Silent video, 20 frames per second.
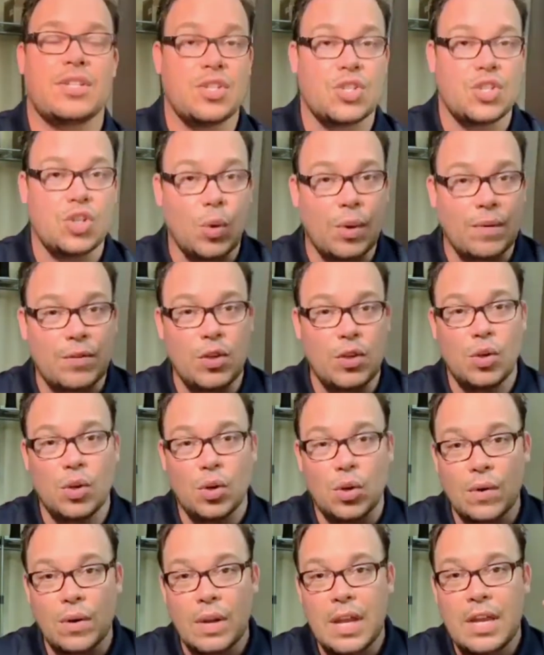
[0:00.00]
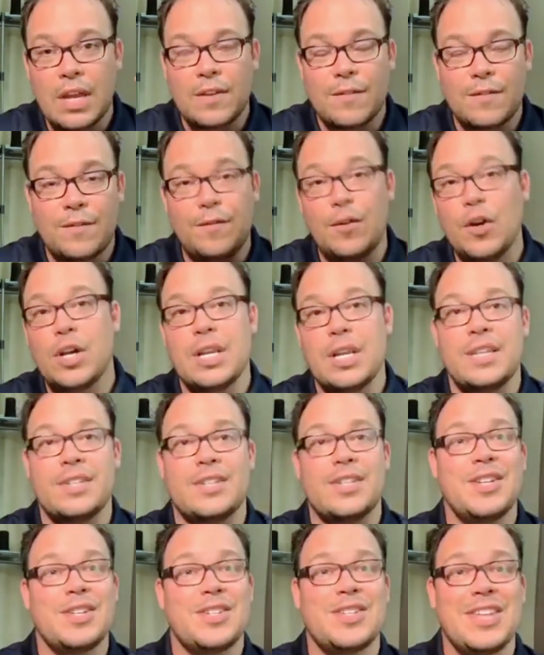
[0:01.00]
And so if your foot is
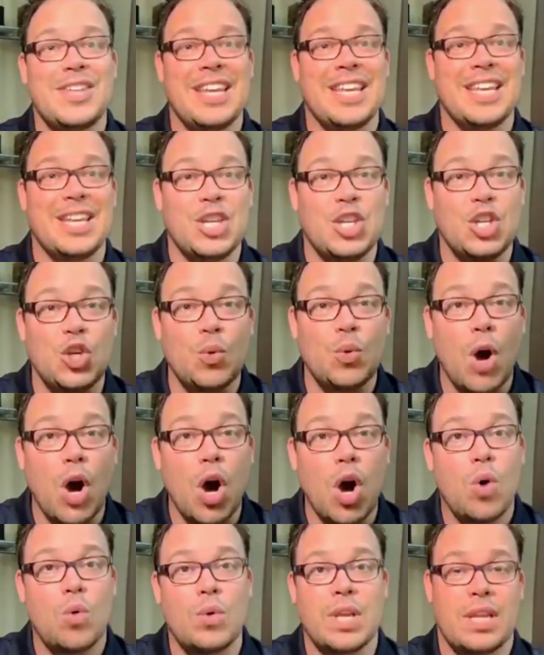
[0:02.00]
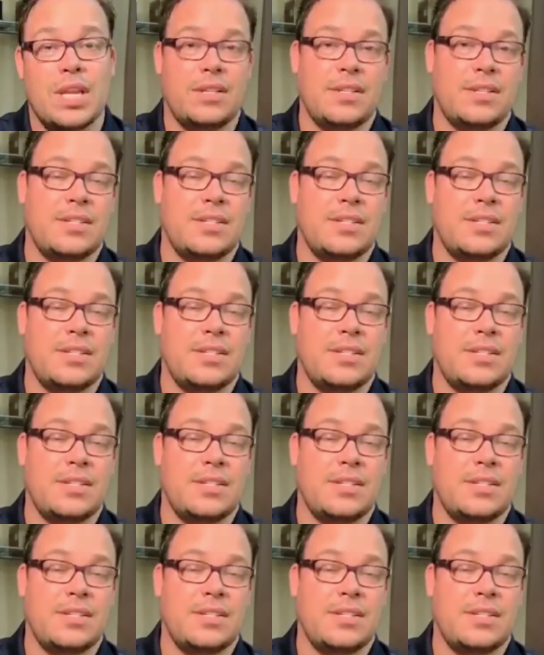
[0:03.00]
in a city, you own it.